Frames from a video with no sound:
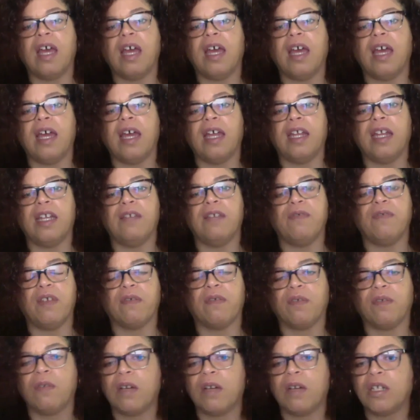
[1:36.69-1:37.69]
And if you
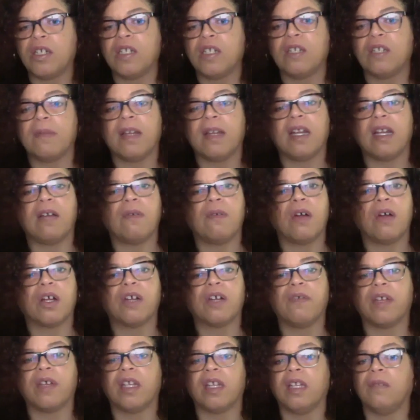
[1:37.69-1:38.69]
have questions about how our
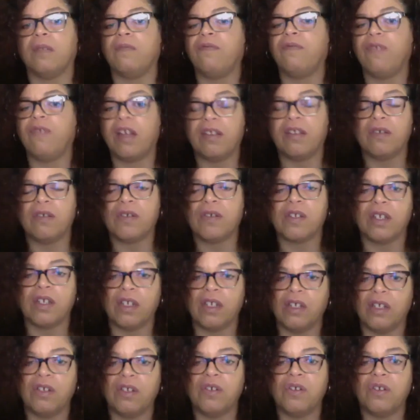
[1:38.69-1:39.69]
curriculum feathers
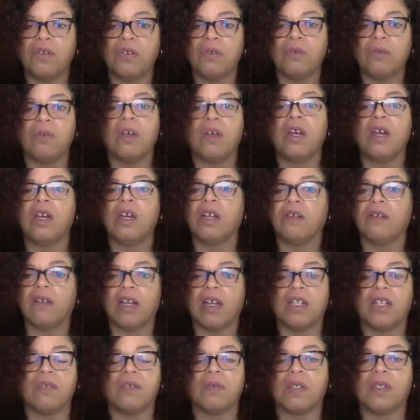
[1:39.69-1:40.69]
into
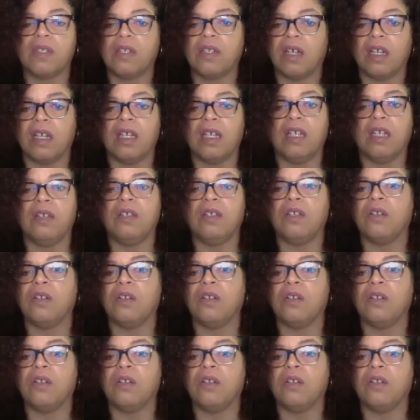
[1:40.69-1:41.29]
graduate study,